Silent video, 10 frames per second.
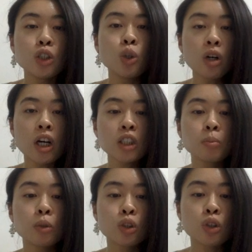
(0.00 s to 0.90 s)
your
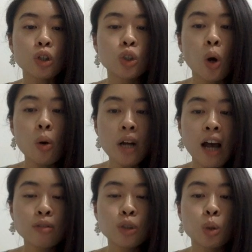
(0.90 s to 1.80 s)
customers don't
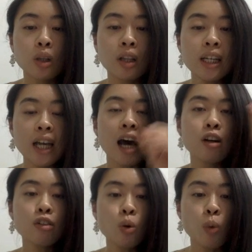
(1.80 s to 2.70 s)
have to click
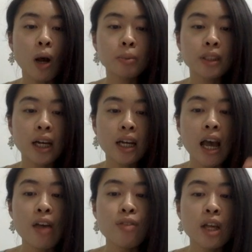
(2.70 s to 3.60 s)
out of your website
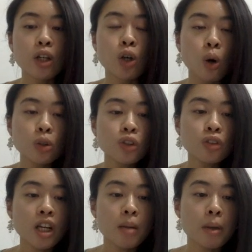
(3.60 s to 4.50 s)
and then go to
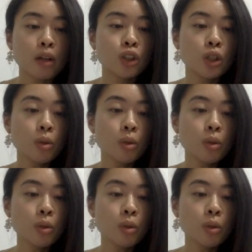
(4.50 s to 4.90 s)
their email